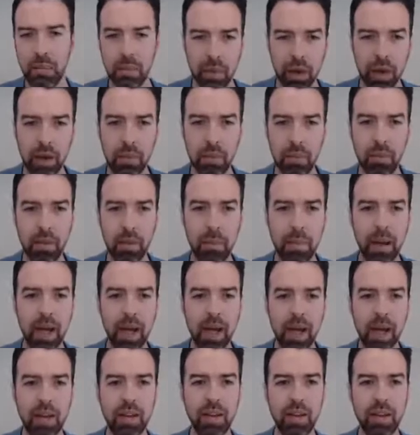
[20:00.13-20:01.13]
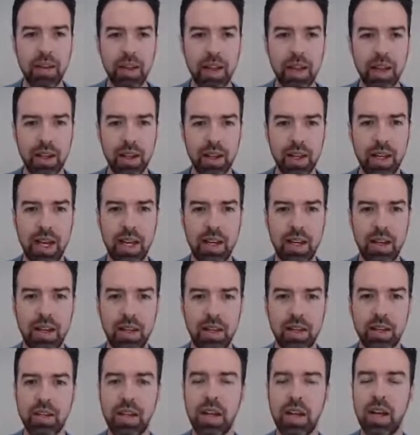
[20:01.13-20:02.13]
better prepared than the other
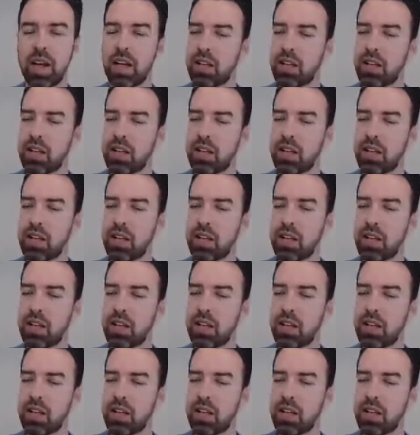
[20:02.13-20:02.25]
candidates.